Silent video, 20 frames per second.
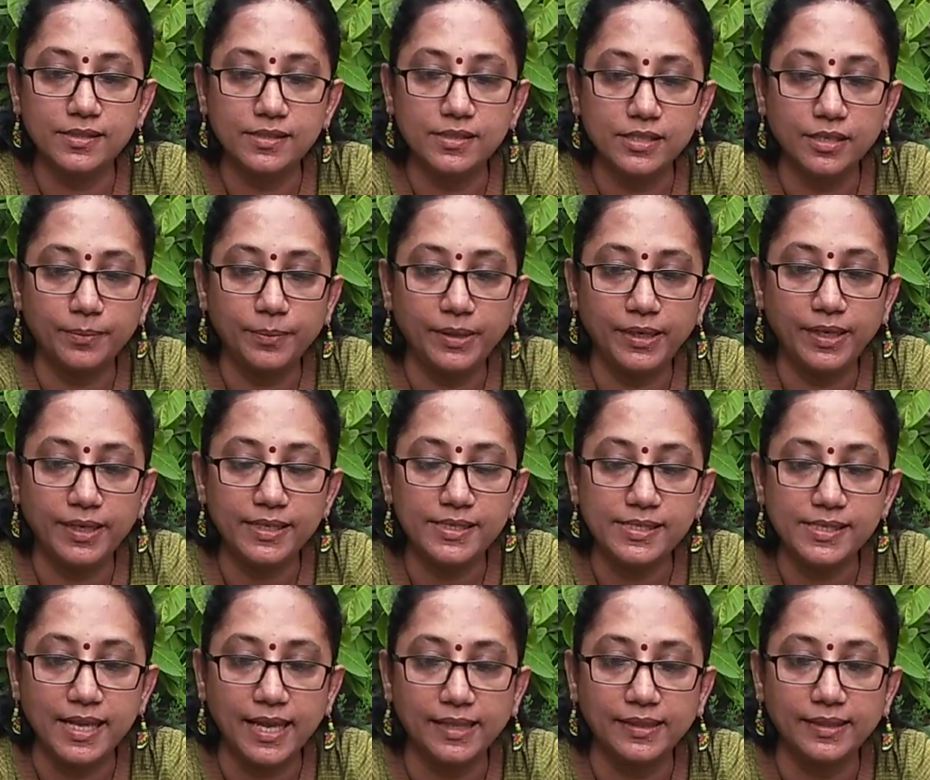
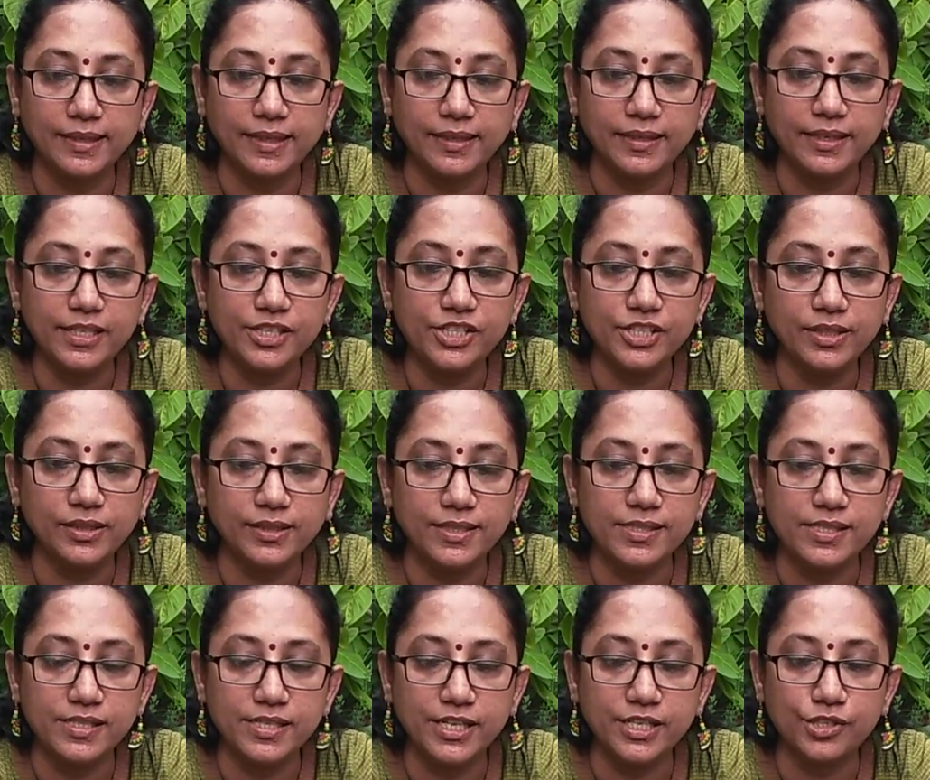germinates and they reach in
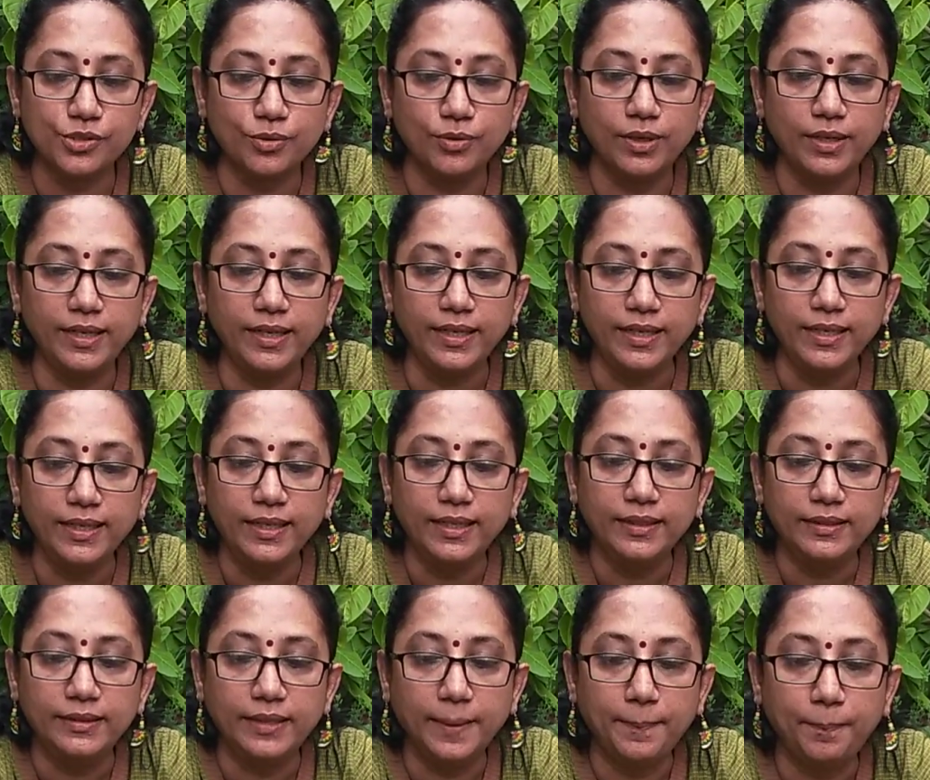this stage only,
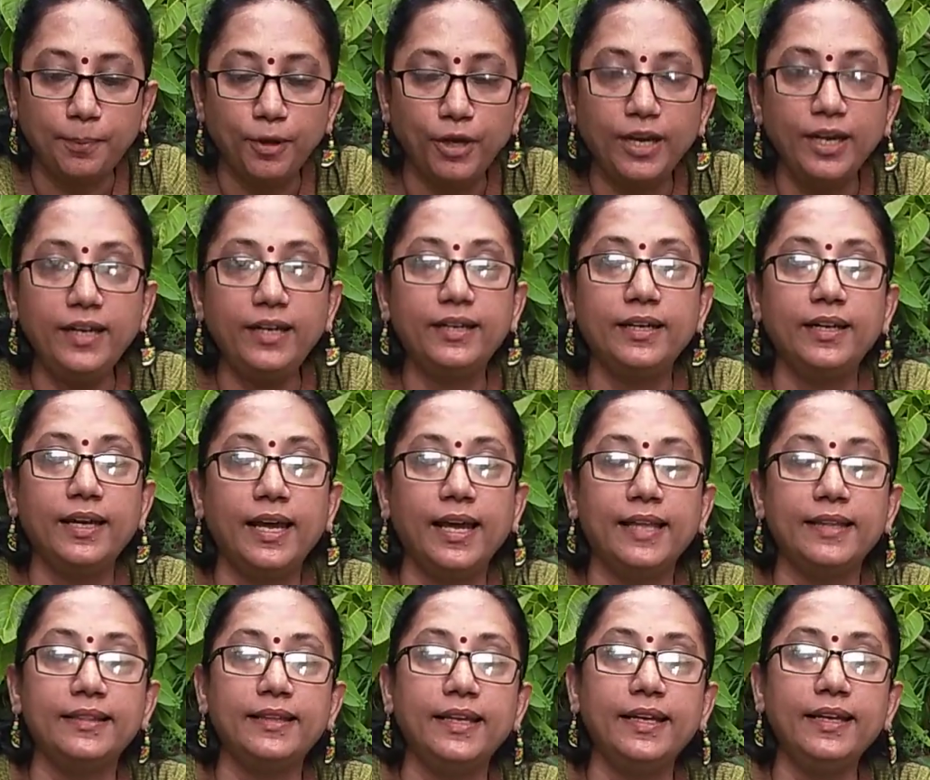they pull it
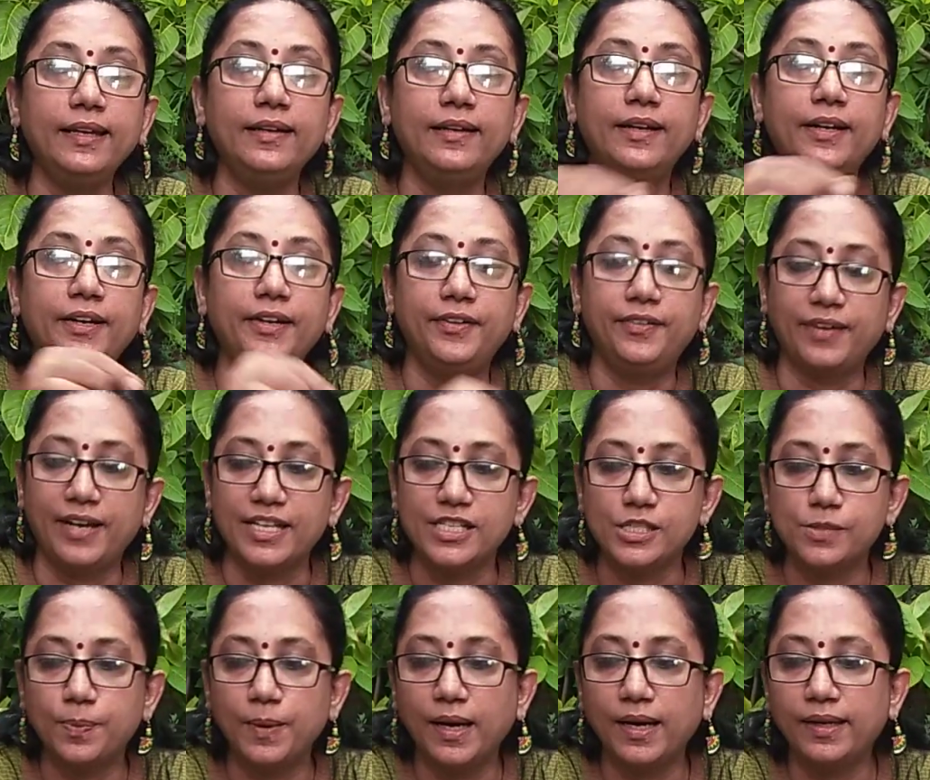and they
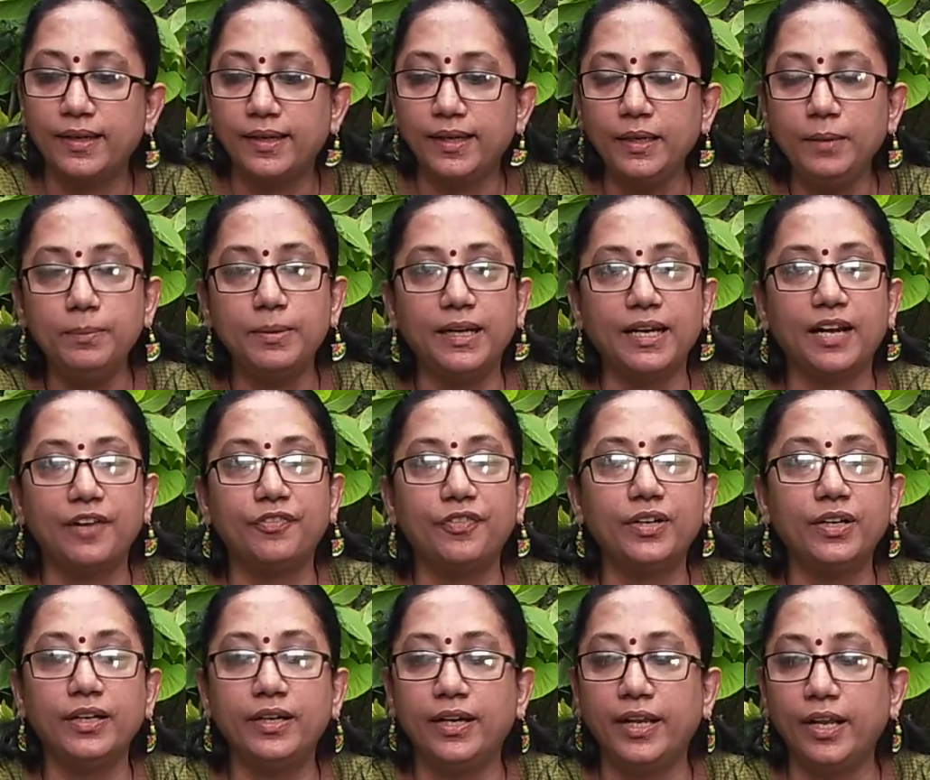transplant it, but
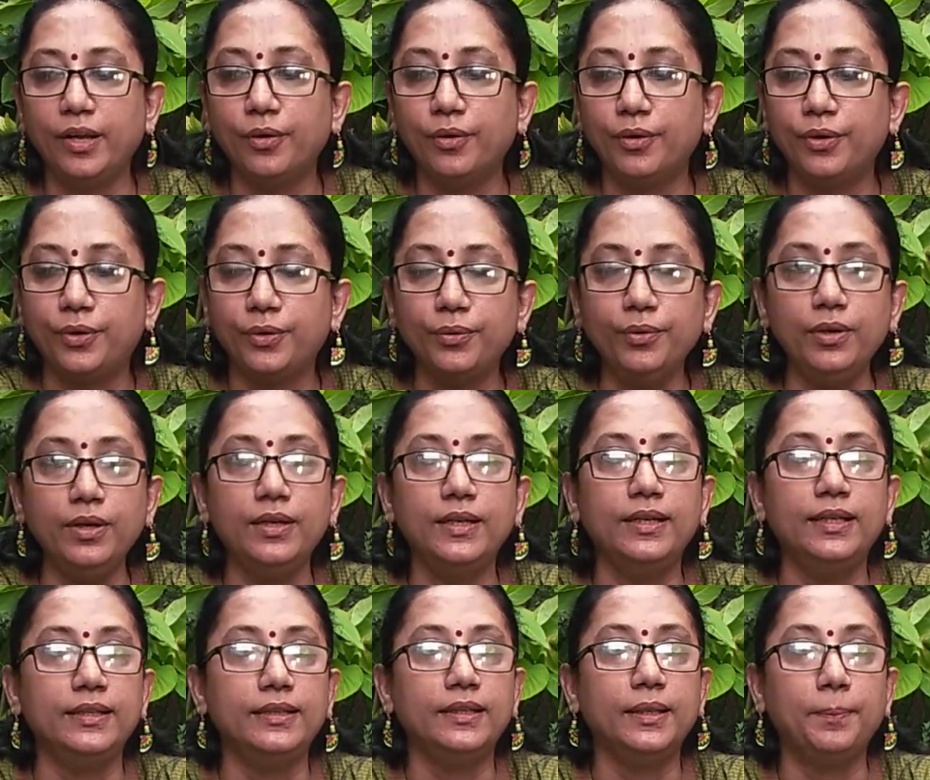after a day or two
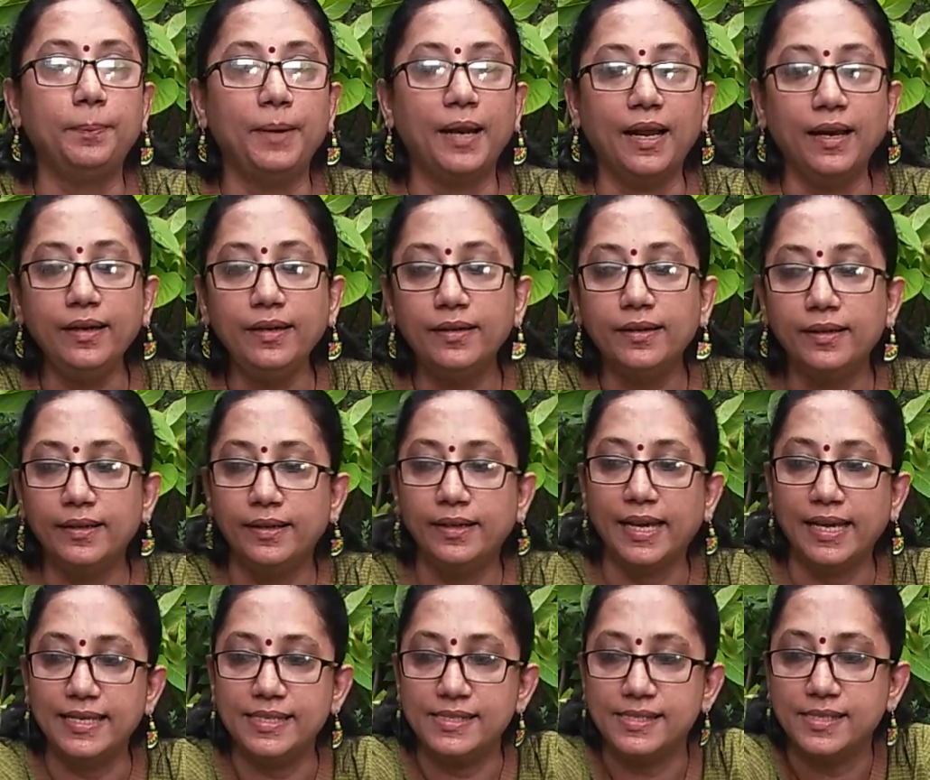the plant
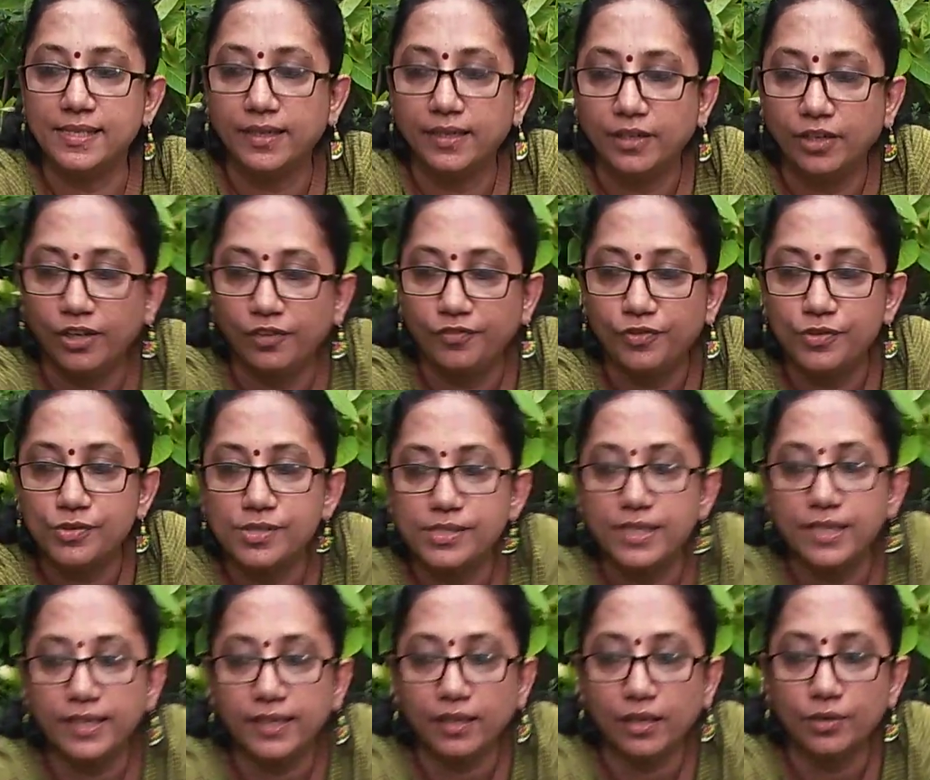dies. Now if you
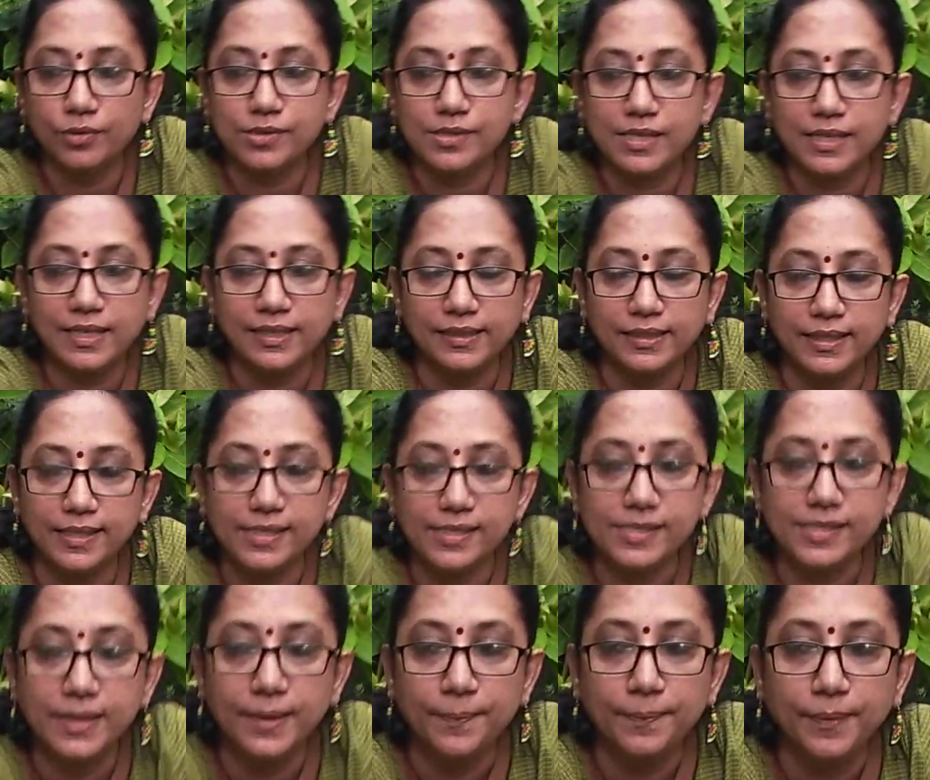see closely
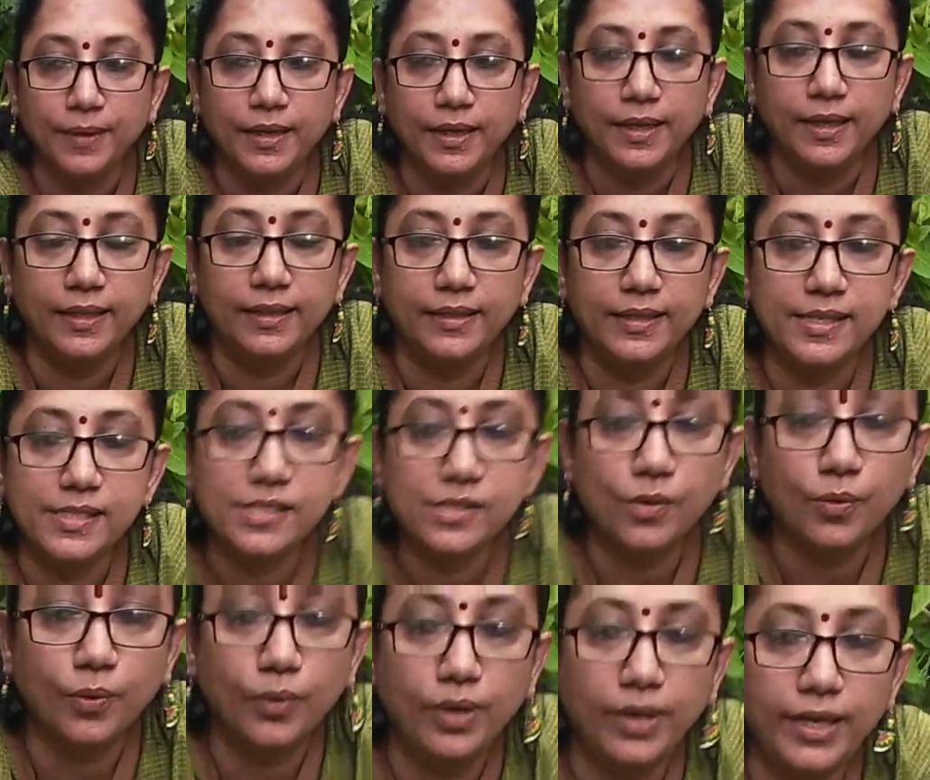this, in this
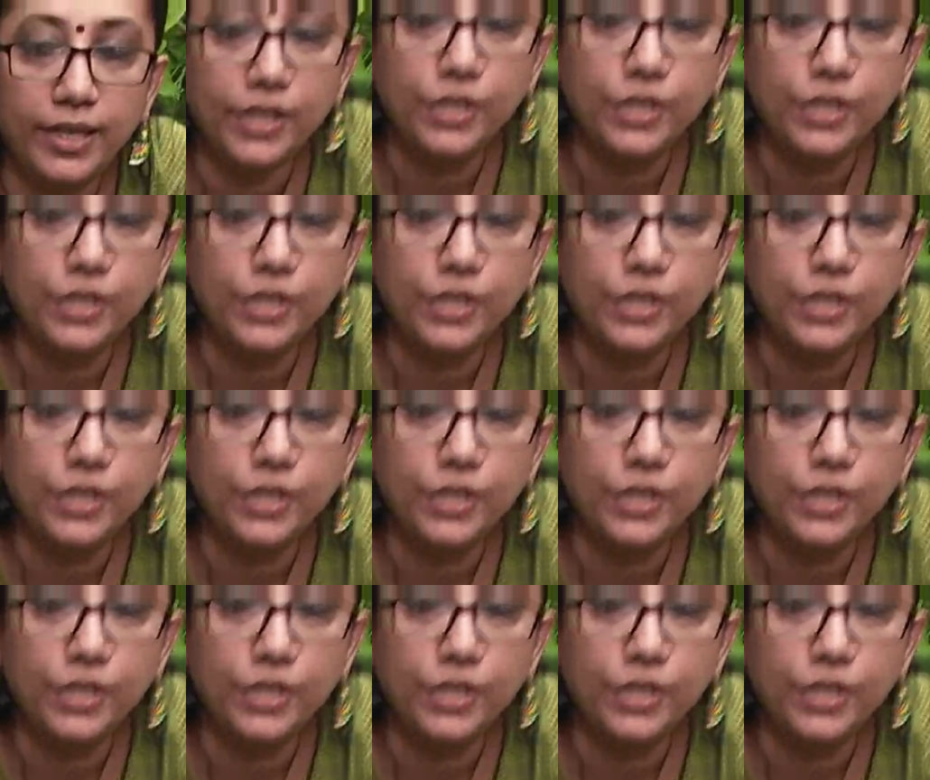only